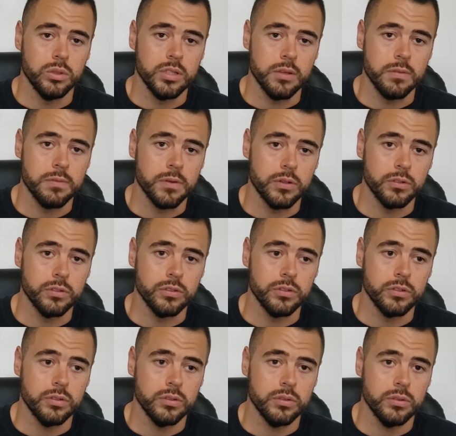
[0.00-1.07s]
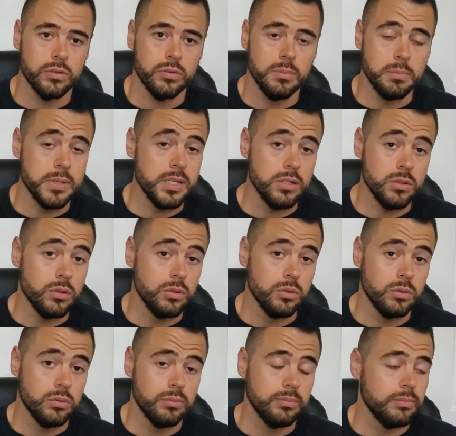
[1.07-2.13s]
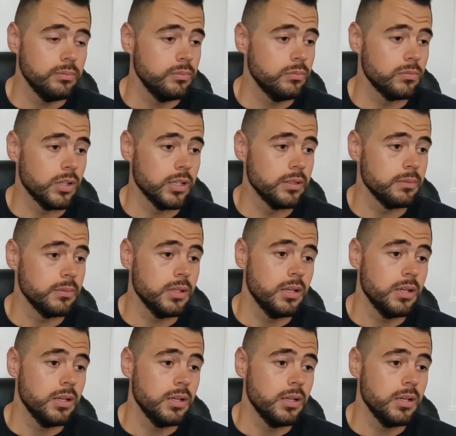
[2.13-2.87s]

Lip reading: they first meet you, right?